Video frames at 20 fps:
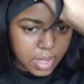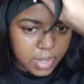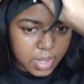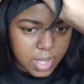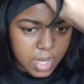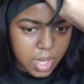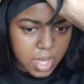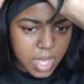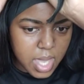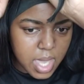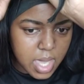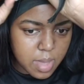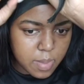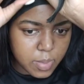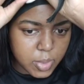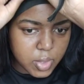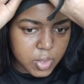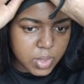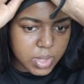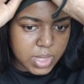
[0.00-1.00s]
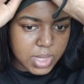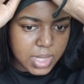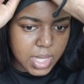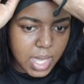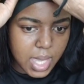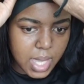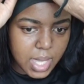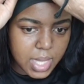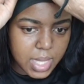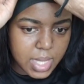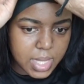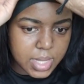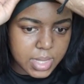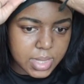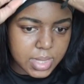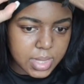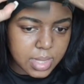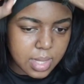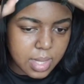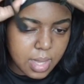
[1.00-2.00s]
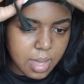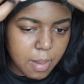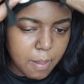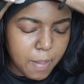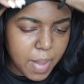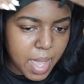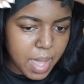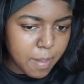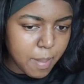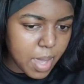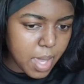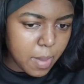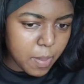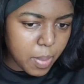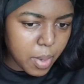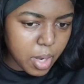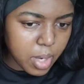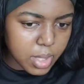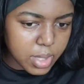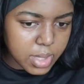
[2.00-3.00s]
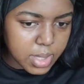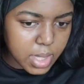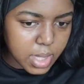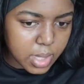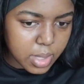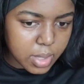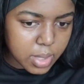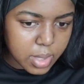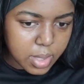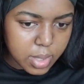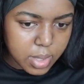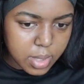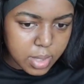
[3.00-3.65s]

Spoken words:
And then I aim to tie it by my parting,